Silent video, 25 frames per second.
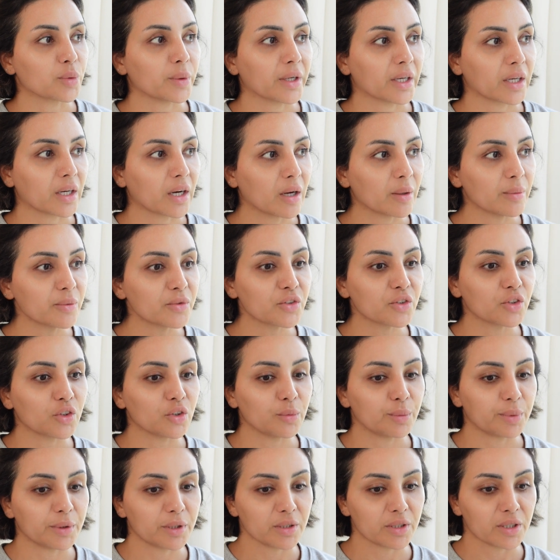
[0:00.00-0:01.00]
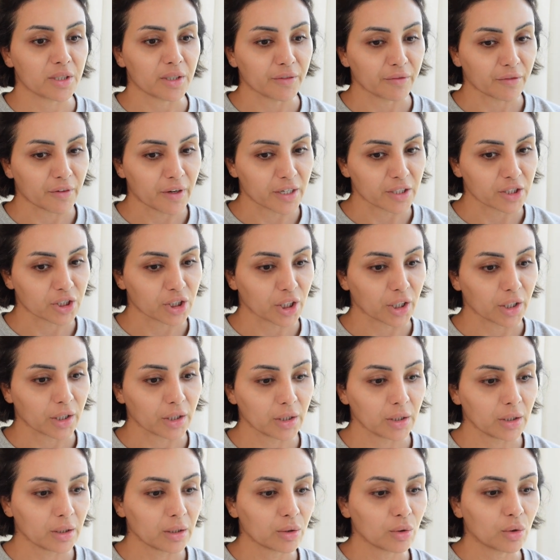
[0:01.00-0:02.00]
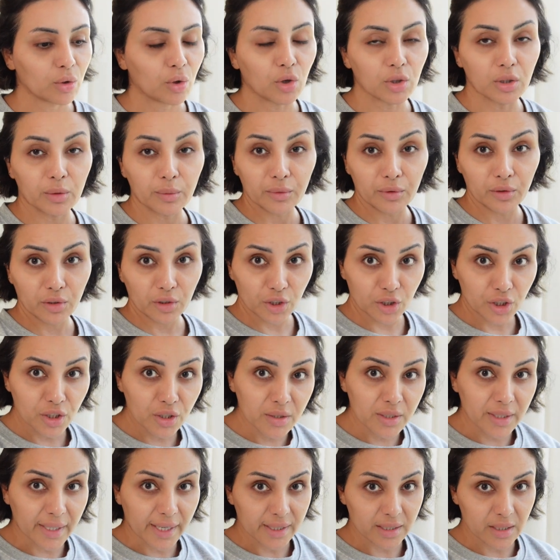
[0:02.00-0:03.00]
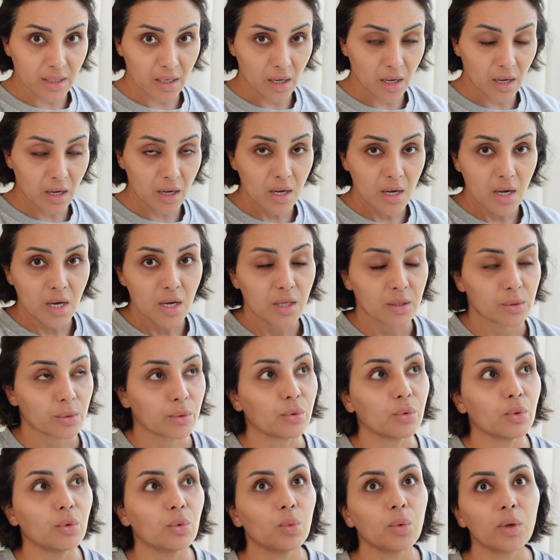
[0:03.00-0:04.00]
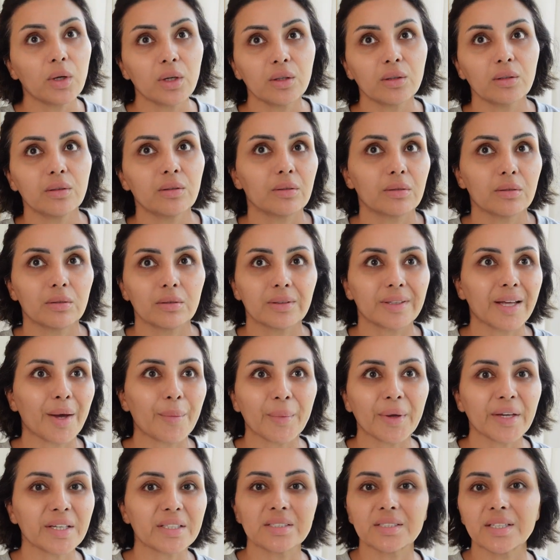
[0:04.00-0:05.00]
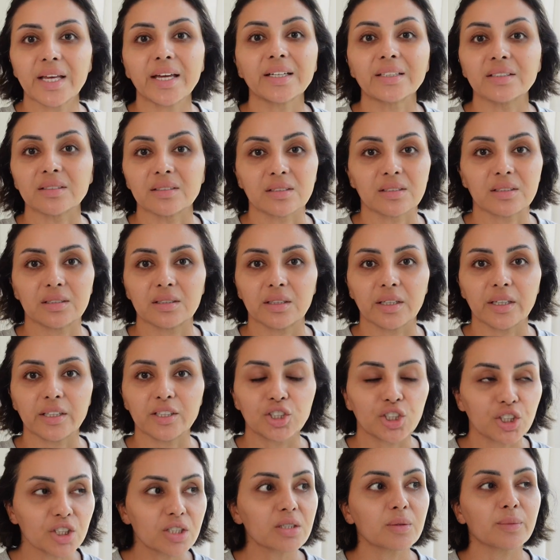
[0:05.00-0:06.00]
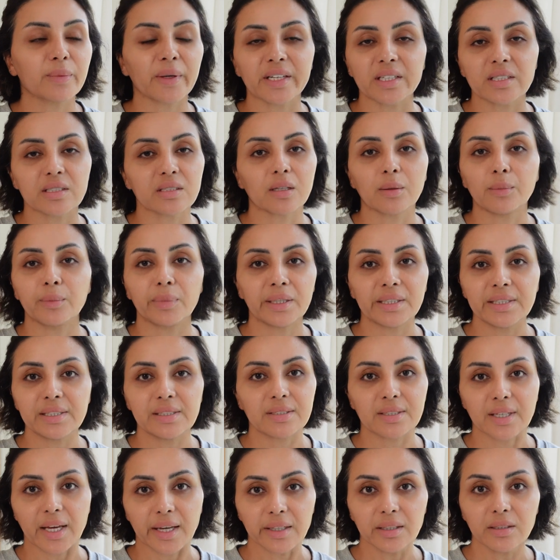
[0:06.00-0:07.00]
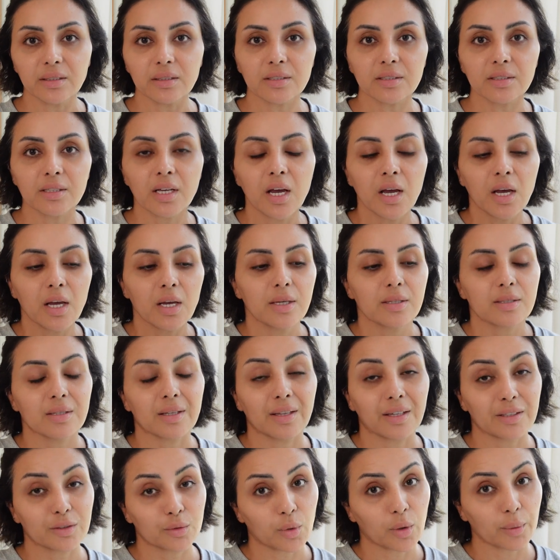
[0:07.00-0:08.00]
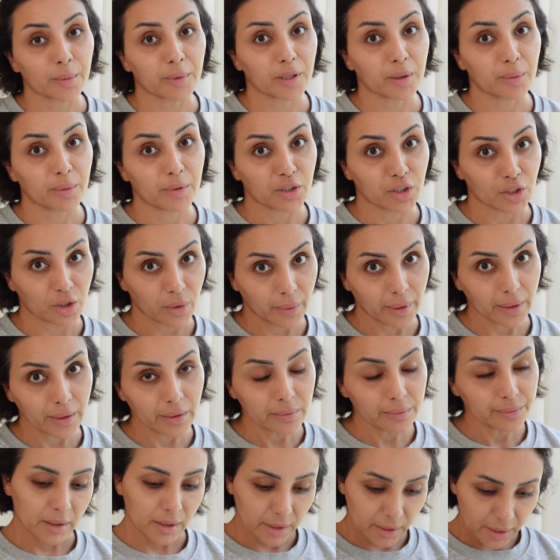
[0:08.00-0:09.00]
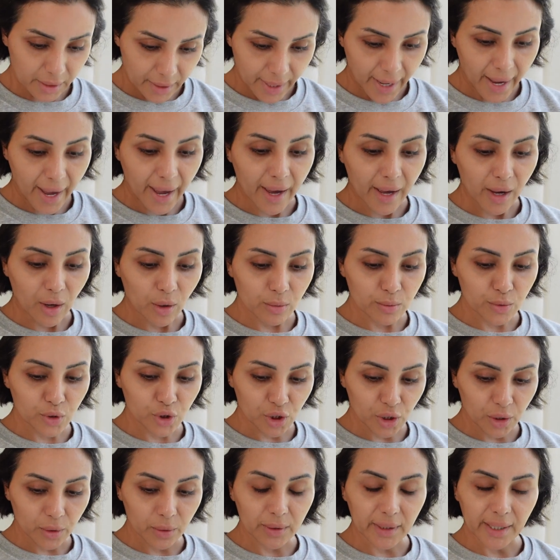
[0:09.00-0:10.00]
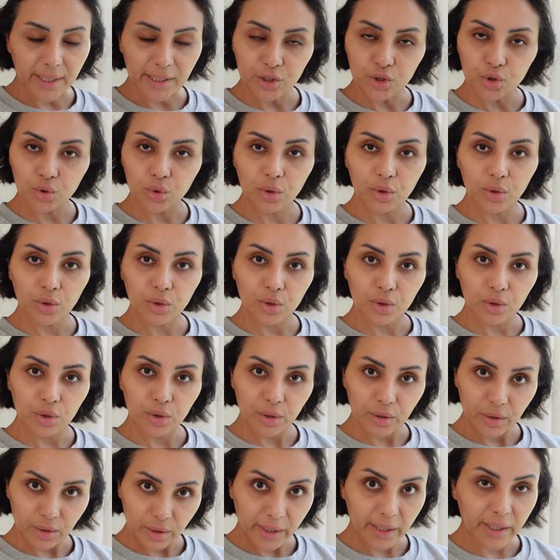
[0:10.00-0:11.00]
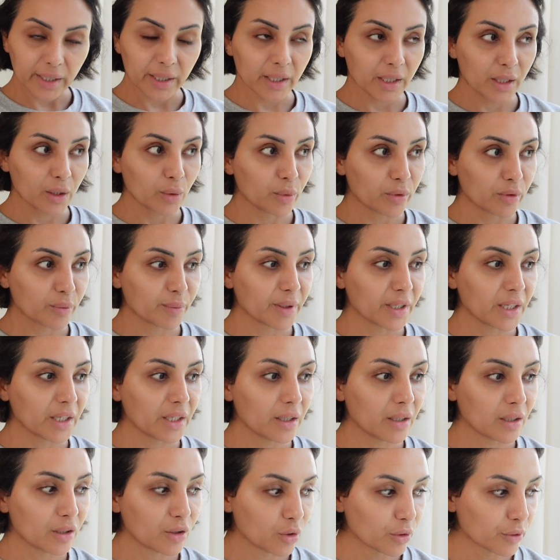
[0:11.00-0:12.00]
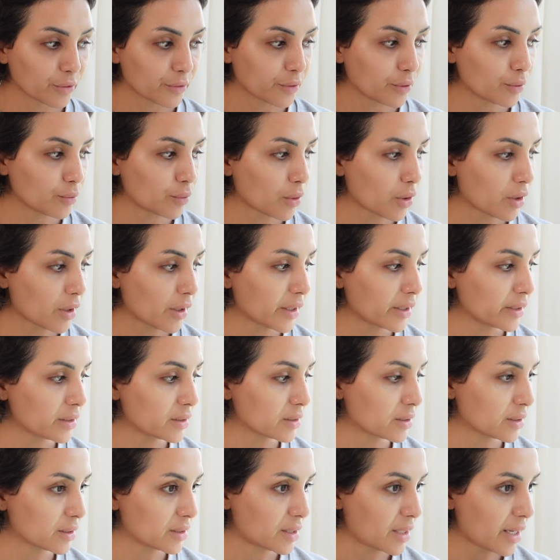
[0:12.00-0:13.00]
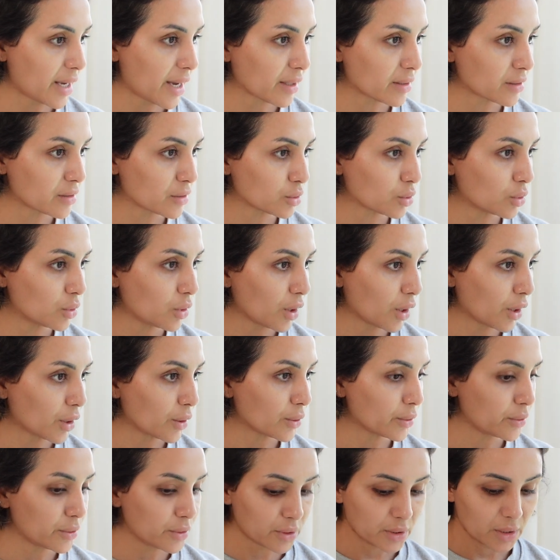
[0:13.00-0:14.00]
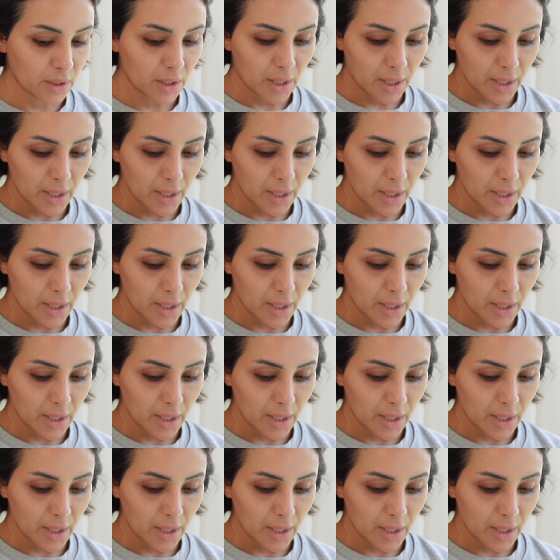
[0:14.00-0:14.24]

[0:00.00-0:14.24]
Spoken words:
when it comes to beauty and fashion on the newsletter. So I thought, well, that makes sense. It just makes complete sense. So that's what I'm going to be doing. Yeah, I'm so glad you're here with me along for the ride to see how this all goes.